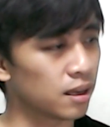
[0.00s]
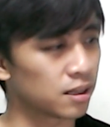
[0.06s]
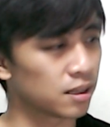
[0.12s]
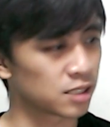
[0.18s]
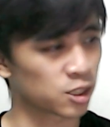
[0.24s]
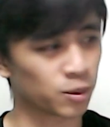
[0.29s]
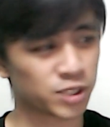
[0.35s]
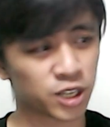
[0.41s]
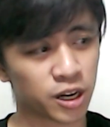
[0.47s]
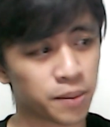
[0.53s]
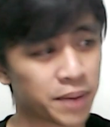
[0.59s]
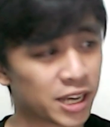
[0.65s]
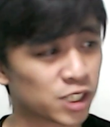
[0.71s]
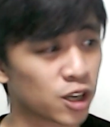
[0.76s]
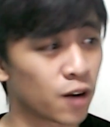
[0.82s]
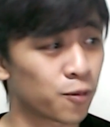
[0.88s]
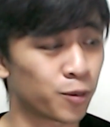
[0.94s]
So we start the
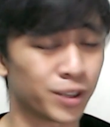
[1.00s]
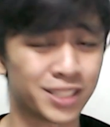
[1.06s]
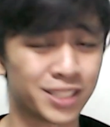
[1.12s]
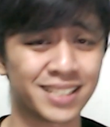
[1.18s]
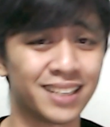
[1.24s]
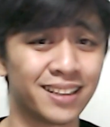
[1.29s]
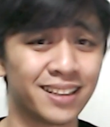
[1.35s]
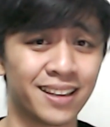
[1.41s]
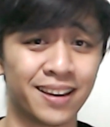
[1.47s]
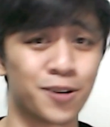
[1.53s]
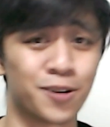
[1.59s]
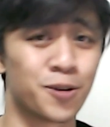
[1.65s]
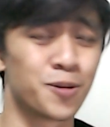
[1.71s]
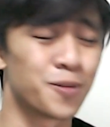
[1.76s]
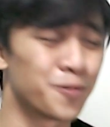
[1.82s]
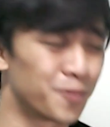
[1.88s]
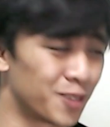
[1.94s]
match off with
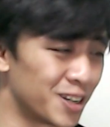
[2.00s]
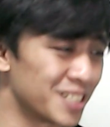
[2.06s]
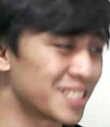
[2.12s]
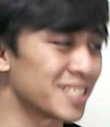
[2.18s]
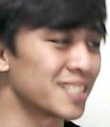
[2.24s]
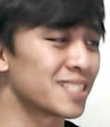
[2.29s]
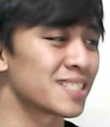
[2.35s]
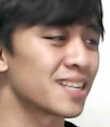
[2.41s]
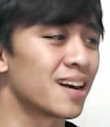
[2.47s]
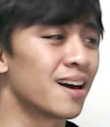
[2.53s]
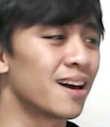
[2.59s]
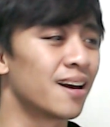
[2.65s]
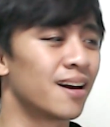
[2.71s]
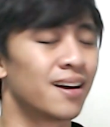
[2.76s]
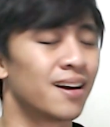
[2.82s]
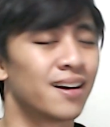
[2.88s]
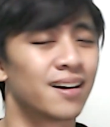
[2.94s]
Leo versus
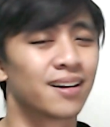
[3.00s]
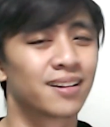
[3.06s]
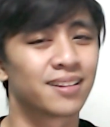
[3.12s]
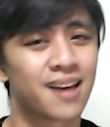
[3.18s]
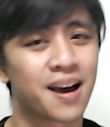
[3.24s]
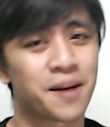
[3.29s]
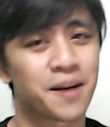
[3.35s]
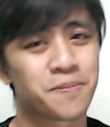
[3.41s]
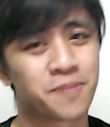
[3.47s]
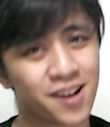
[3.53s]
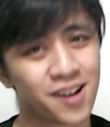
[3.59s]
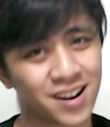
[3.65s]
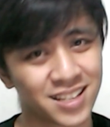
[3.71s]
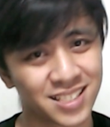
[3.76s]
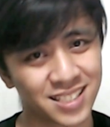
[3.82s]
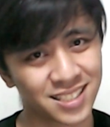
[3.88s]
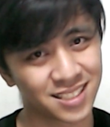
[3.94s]

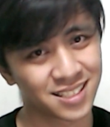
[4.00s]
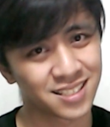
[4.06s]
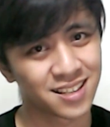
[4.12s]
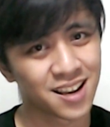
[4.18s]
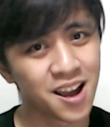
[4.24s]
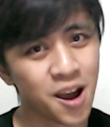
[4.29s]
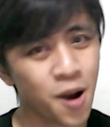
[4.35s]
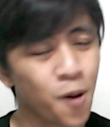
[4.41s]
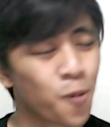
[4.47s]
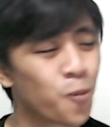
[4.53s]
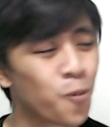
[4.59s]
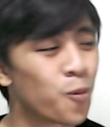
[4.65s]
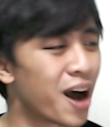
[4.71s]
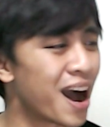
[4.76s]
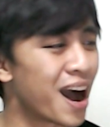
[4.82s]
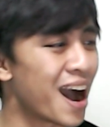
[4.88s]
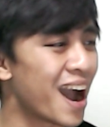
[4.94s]
Lapras.
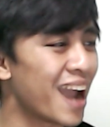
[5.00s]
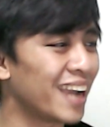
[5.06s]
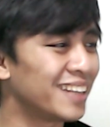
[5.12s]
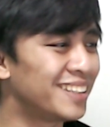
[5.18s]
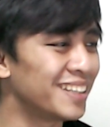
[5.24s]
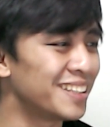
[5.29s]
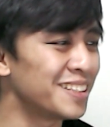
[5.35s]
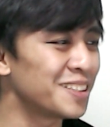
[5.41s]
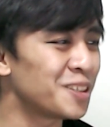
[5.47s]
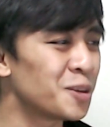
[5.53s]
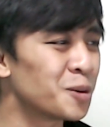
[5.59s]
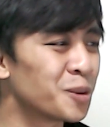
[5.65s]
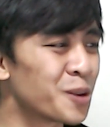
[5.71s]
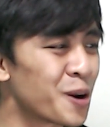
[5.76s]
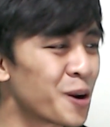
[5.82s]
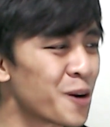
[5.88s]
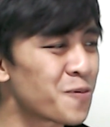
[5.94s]
Why didn't you
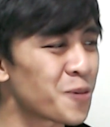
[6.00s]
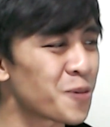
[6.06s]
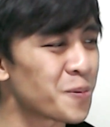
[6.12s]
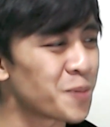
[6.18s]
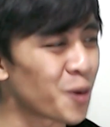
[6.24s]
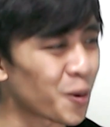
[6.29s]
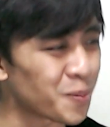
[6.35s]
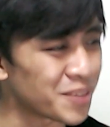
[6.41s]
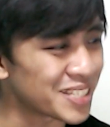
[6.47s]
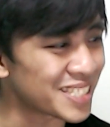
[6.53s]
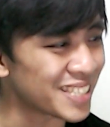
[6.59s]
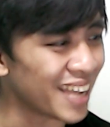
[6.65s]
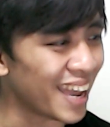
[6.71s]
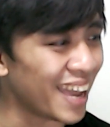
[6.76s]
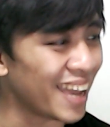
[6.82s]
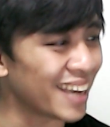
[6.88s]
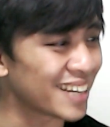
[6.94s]
learn from your
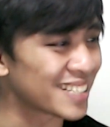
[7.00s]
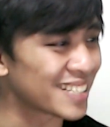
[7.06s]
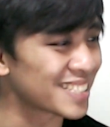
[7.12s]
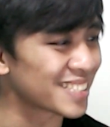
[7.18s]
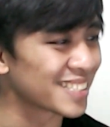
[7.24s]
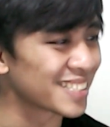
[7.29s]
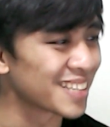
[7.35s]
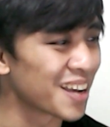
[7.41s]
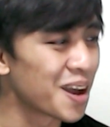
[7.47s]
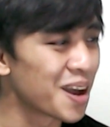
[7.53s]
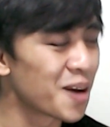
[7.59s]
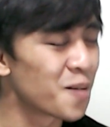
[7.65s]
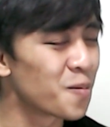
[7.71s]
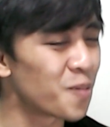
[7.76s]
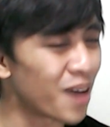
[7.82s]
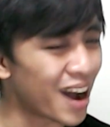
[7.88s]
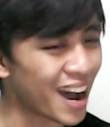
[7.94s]
mistakes?
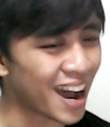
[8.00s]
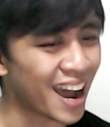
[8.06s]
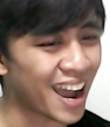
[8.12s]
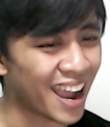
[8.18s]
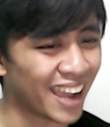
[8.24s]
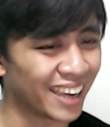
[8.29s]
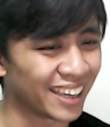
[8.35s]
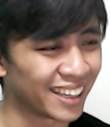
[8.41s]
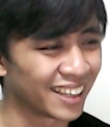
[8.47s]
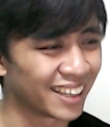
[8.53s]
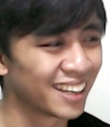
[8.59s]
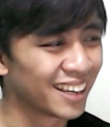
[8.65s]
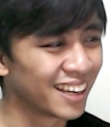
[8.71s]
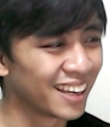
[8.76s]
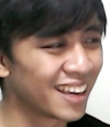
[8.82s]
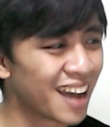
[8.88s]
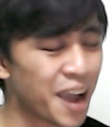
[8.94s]
Why?
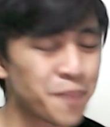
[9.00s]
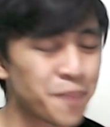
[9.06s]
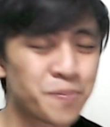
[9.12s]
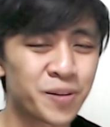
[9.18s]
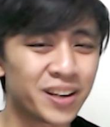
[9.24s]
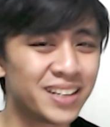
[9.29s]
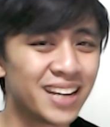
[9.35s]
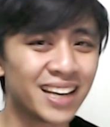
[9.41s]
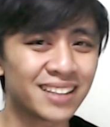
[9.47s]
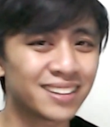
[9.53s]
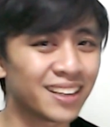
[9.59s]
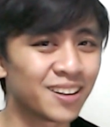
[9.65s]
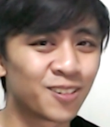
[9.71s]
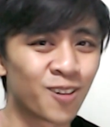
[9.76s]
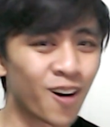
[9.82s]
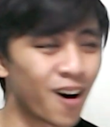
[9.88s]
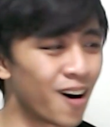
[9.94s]
I
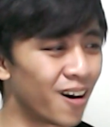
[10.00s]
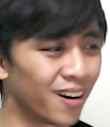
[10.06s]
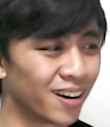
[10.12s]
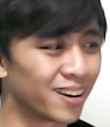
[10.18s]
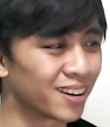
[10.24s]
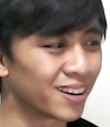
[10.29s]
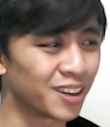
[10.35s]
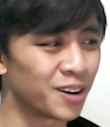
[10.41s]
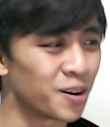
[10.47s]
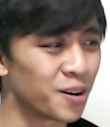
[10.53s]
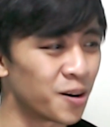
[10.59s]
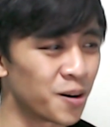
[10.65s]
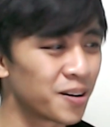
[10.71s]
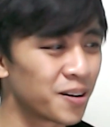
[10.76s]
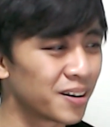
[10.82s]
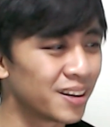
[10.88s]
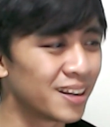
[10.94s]
predicted wrong, you
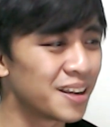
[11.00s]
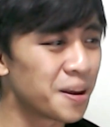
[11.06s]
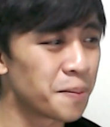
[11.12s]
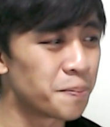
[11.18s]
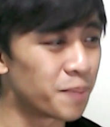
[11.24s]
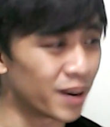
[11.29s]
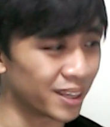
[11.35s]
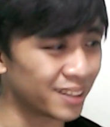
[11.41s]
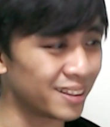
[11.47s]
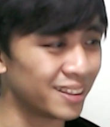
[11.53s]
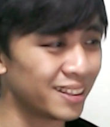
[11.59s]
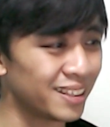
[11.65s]
know? But